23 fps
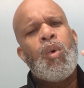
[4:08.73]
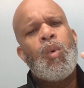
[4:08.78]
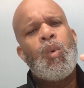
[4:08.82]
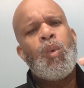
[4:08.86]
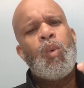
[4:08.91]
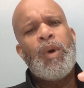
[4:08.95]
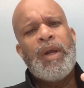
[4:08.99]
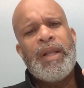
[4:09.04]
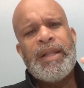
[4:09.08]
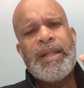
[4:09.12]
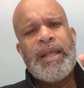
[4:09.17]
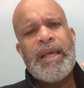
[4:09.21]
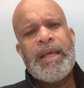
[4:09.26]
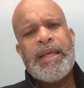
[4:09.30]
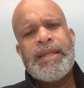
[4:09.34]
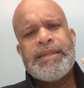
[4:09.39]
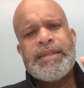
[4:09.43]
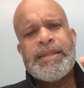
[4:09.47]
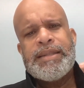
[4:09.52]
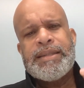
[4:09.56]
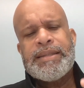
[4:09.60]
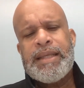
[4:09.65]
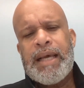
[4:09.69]
When they
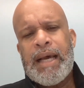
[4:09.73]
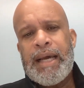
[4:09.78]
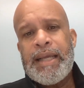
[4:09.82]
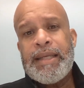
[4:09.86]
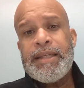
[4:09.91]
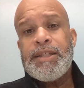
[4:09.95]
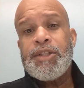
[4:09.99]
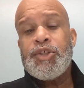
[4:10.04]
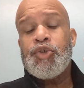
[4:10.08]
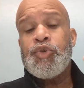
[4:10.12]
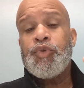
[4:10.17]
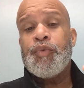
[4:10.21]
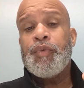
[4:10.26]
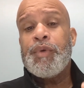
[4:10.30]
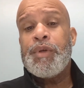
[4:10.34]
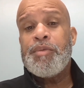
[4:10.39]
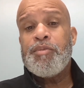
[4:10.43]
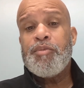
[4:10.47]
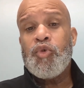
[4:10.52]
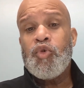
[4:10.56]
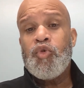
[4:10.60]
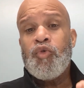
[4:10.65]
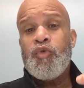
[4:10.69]
decided to
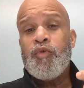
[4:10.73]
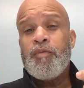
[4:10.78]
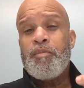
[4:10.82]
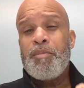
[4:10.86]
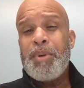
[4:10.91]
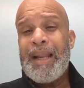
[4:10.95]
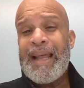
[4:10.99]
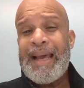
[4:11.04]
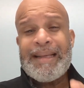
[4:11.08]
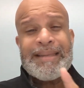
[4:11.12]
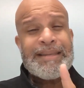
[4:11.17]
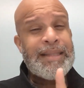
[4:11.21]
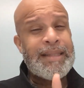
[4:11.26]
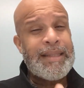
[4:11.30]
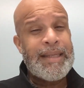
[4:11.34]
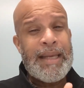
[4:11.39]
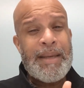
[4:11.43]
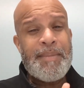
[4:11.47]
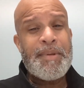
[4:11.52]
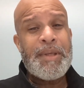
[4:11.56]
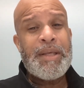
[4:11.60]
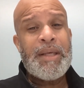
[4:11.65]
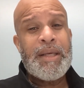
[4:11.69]
remove blacks, and
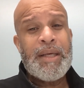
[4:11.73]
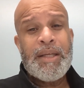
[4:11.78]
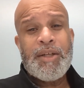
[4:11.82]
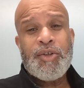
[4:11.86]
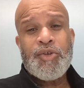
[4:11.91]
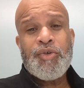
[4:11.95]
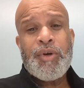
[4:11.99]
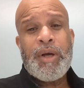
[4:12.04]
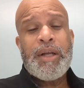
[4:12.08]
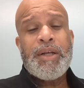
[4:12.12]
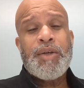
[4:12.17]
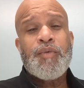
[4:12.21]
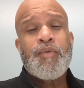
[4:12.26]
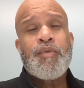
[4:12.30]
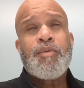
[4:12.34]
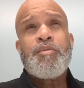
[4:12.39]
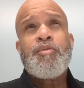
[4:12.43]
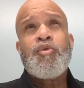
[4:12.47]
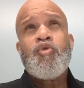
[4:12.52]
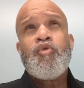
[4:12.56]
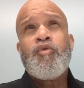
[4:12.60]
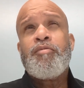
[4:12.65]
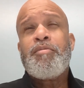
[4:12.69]
they began trying to
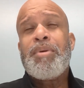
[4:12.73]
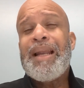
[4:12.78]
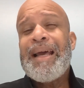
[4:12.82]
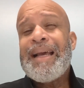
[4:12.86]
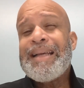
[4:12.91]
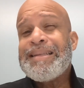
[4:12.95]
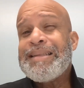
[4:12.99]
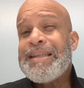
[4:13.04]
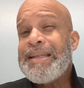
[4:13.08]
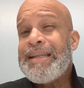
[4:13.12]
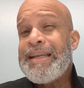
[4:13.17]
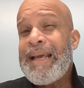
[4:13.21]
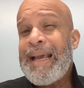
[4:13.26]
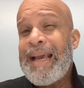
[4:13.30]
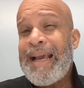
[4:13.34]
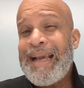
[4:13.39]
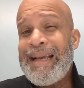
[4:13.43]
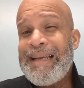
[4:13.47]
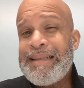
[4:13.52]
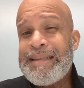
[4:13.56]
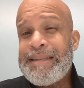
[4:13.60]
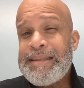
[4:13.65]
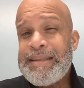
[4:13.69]
remove blacks in
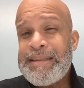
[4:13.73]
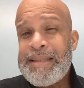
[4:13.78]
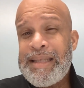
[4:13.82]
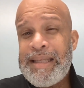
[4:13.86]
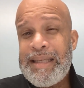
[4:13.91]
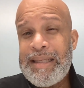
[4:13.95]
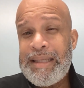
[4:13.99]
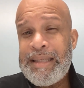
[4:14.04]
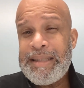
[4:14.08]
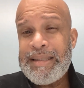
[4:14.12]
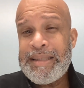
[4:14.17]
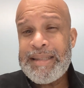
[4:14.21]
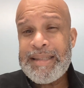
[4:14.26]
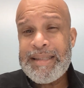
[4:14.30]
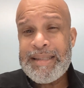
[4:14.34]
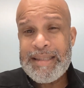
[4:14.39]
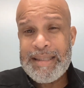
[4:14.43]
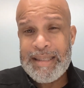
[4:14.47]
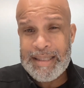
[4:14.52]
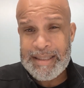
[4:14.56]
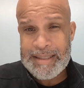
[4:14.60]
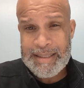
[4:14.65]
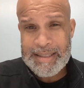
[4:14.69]

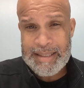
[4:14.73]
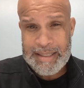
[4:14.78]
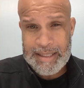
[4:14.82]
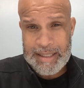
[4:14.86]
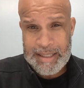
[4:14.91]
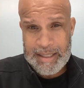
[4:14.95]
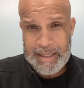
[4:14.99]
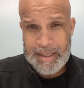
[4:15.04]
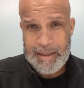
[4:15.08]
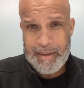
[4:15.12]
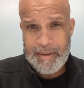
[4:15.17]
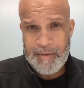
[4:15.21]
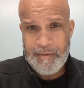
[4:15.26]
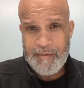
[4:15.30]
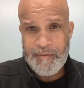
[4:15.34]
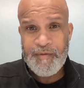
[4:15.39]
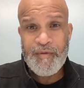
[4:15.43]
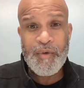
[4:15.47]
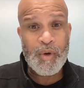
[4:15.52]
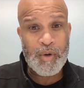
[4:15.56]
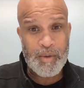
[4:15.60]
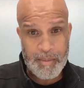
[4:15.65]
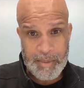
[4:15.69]
1816,
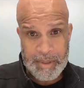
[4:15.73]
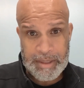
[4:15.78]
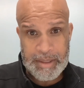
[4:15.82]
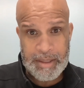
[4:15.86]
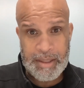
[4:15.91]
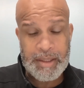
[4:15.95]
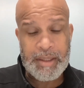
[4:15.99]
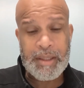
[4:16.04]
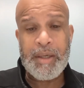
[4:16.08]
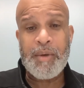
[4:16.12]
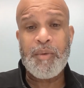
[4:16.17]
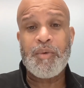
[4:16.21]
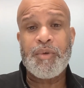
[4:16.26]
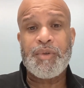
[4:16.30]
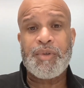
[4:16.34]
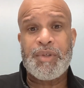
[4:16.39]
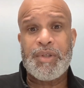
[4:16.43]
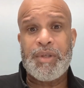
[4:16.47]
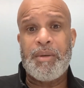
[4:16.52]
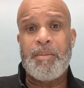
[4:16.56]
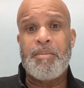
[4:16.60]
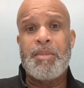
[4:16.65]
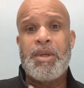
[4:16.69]
formally. There were
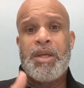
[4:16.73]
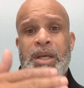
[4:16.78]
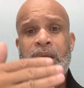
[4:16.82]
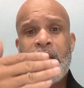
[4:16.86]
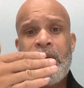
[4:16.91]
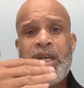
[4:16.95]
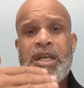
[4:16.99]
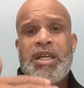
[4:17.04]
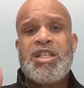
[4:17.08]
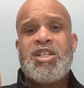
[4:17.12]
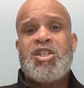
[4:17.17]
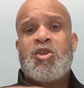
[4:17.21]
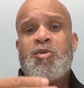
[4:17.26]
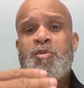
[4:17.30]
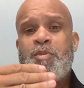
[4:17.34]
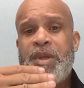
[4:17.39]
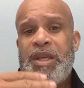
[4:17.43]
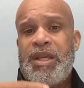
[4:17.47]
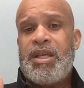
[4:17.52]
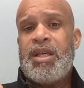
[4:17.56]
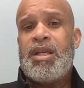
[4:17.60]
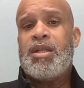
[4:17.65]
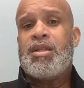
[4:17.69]
some
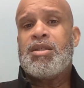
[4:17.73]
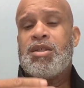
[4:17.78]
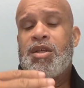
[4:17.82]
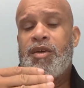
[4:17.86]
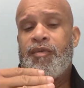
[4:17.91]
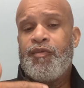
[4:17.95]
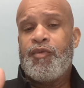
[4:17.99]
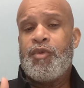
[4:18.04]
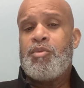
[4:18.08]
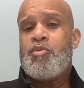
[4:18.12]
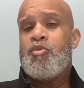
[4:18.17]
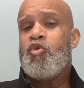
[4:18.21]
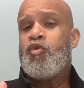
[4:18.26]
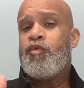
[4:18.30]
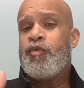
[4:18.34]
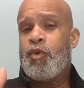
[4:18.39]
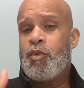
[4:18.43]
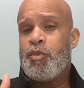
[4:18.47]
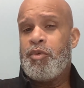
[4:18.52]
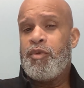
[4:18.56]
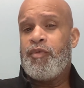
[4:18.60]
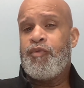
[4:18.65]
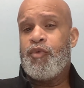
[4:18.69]
speakings of
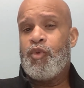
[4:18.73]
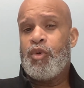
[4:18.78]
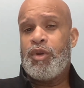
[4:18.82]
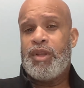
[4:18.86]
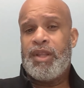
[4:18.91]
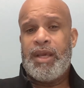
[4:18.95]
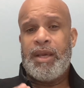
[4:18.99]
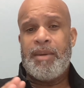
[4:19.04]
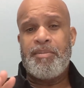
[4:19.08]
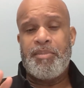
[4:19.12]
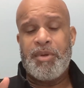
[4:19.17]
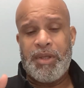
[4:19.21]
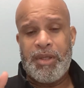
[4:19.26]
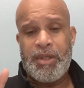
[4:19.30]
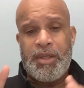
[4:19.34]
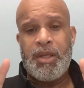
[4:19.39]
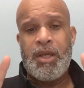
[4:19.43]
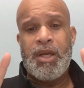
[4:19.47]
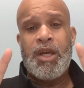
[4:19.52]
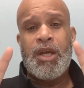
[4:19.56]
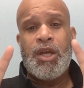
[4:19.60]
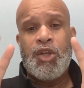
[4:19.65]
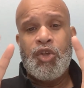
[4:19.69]
removal before that, but
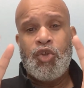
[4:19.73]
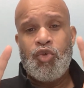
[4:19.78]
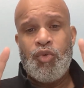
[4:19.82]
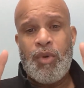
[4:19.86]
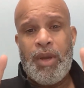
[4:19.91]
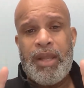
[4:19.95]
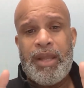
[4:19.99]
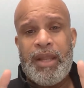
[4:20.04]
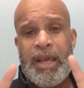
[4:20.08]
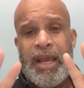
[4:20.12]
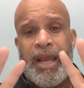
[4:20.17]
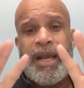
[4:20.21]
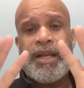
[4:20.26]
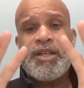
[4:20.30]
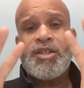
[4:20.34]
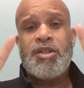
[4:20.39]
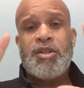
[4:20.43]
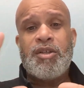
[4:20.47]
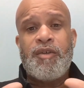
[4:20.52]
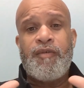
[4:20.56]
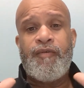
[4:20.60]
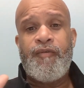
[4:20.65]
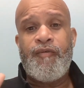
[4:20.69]
they
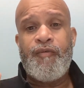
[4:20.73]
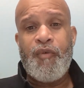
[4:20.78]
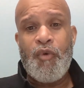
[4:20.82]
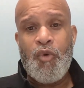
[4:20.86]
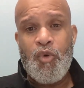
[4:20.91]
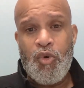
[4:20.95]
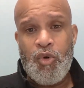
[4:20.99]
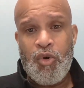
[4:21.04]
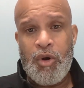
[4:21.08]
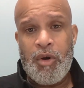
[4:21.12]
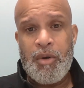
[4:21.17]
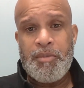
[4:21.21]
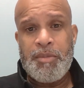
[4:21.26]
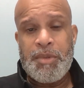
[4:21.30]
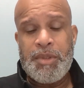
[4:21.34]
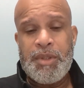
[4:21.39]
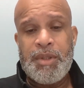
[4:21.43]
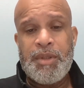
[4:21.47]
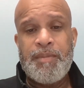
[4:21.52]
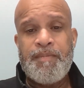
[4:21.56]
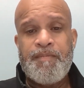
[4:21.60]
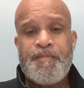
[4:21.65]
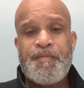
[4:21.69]
actually
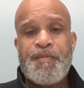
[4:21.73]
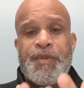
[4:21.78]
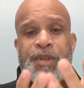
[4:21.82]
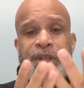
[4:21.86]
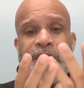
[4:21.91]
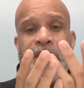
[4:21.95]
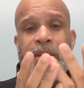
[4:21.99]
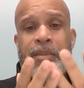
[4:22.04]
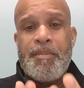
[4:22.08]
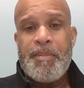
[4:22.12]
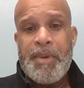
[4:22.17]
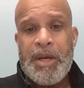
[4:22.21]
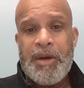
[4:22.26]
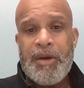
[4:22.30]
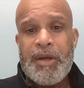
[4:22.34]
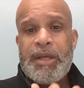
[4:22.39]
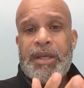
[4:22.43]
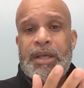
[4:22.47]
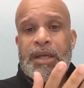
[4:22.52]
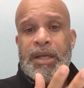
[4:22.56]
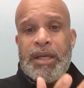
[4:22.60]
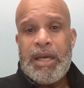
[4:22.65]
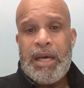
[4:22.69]
formed the
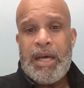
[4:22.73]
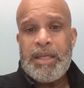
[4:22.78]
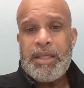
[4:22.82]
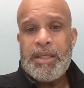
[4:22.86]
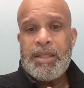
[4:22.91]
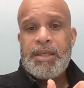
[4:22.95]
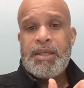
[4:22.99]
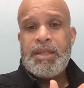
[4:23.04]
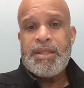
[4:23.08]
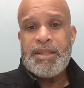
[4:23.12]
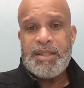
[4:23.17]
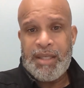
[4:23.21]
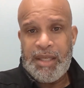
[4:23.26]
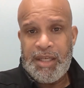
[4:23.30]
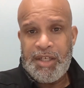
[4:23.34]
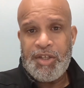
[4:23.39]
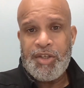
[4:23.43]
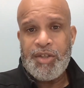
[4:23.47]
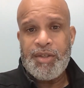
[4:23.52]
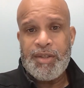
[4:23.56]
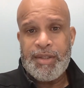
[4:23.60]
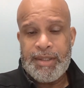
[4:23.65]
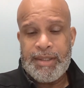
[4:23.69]
American
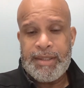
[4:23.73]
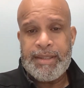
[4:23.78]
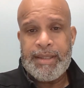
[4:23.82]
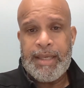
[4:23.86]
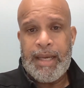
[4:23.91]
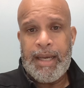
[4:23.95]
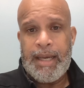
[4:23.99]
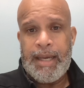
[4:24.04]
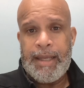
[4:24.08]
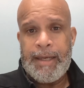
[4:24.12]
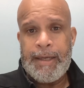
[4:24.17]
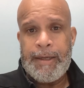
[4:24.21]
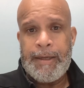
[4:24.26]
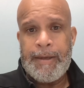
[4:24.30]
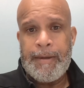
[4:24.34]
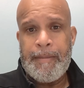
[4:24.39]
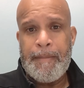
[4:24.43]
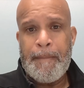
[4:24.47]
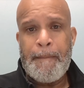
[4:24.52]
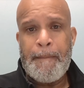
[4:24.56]
Colonization Society